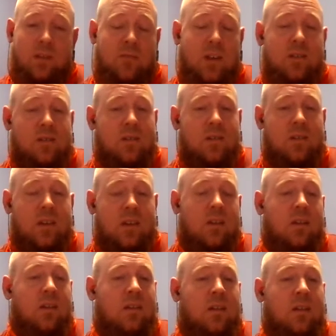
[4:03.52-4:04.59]
featured
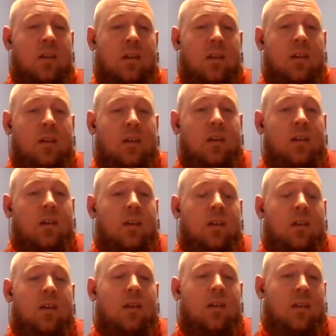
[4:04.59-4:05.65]
in
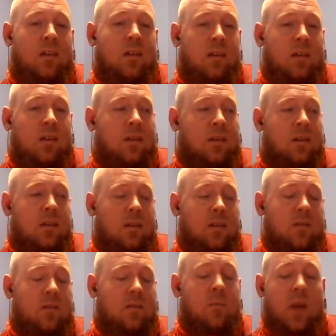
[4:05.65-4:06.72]

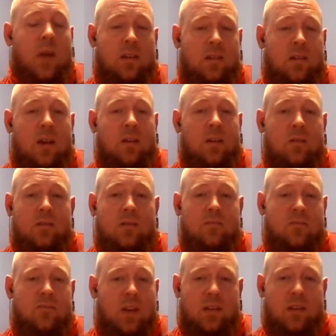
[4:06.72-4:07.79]
the main title, the
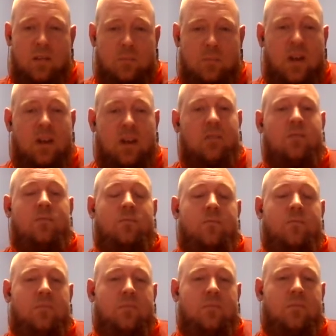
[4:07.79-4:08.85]
flagship title,
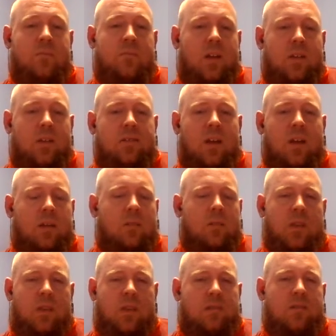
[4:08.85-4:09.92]
but he's not going to
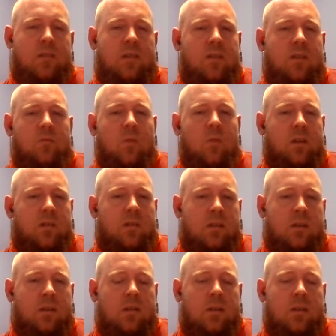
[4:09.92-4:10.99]
be considered one of
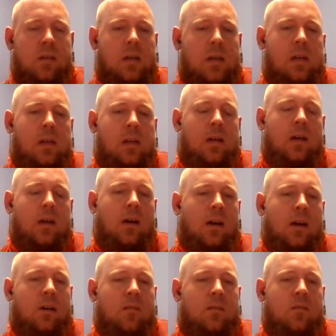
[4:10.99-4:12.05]
the
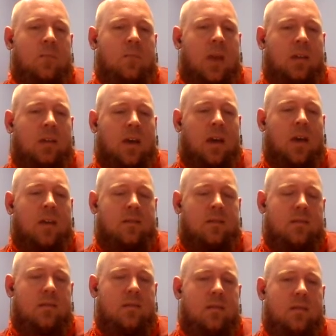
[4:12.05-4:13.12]
main
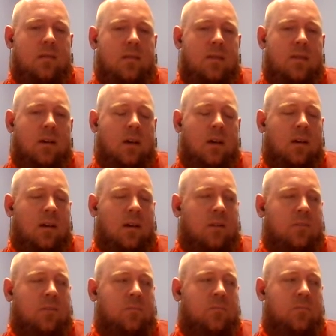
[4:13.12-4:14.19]
cast,
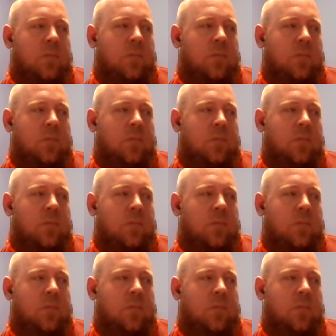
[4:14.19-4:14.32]
um,